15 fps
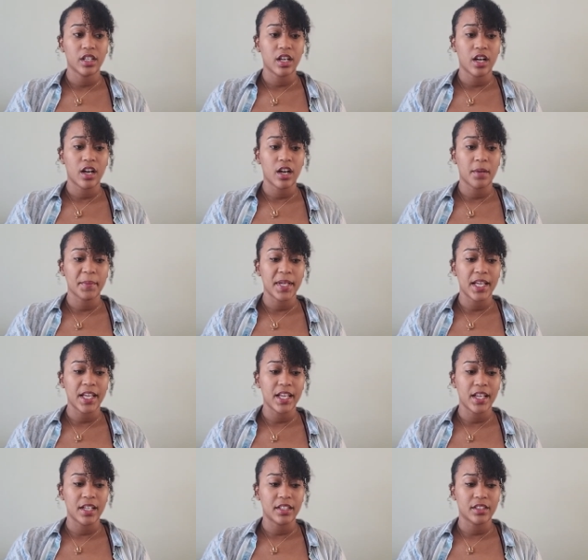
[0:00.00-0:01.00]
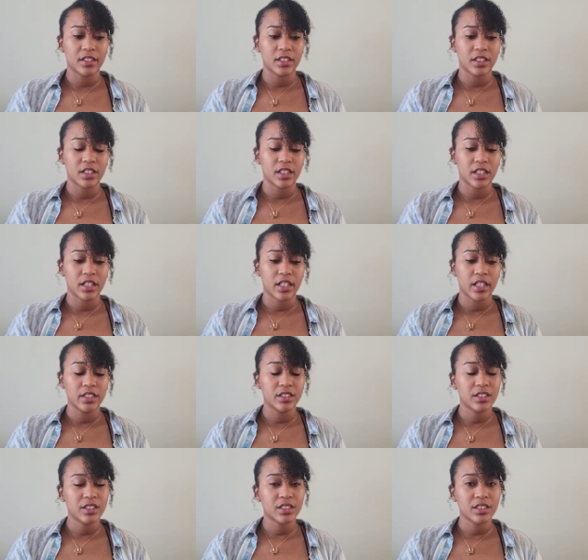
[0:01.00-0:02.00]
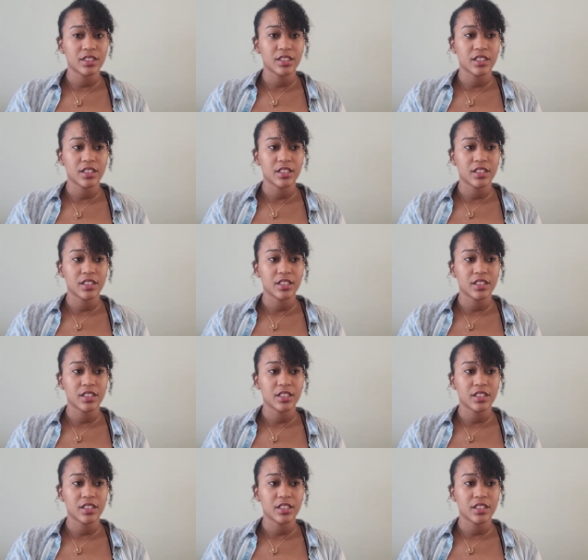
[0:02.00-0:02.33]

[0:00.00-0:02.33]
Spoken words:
And it just,